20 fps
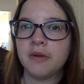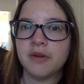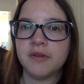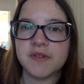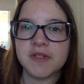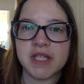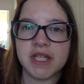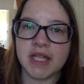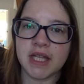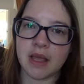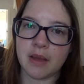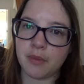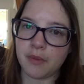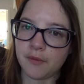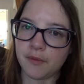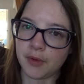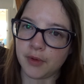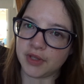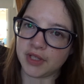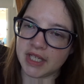seen that
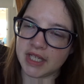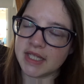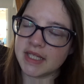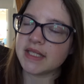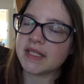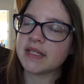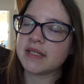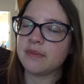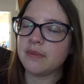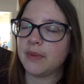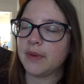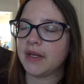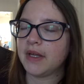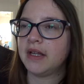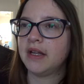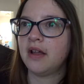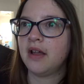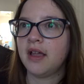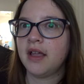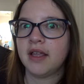before this. But
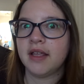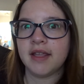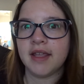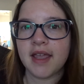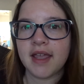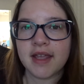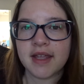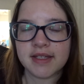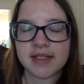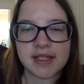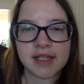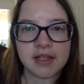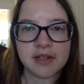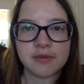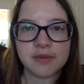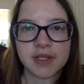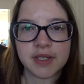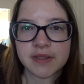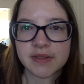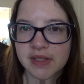yeah, did
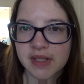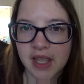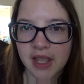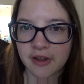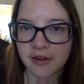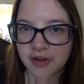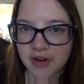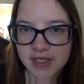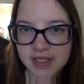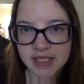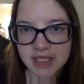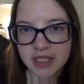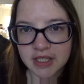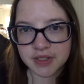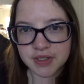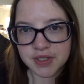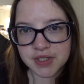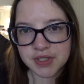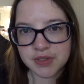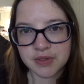anyone else get a crazy
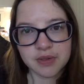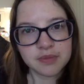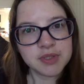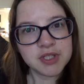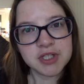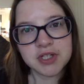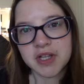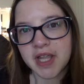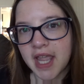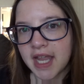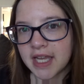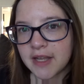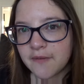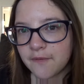thunderstorm? Did you get any